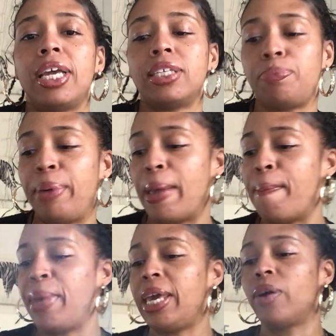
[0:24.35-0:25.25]
Yes,
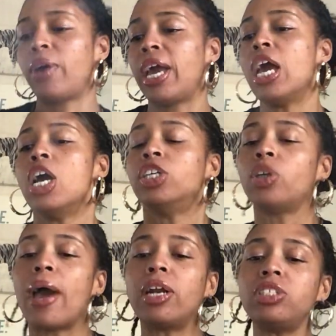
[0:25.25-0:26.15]
baby, okay?
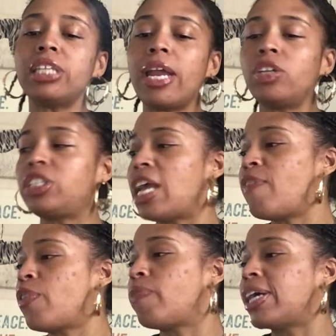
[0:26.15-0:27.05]
So energy to energy,
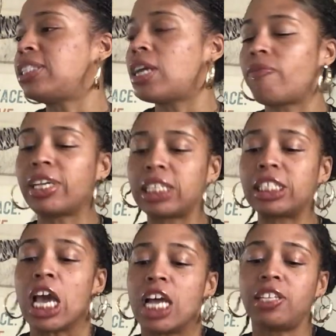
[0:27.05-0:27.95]
if it resonates, it
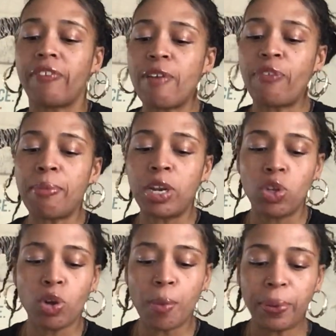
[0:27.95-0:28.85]
resonates. Divine Feminine,
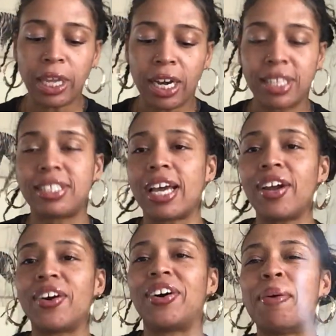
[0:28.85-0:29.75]
you completed a
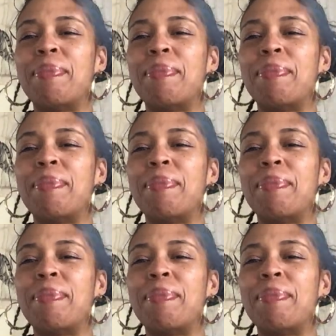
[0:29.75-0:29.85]
cycle.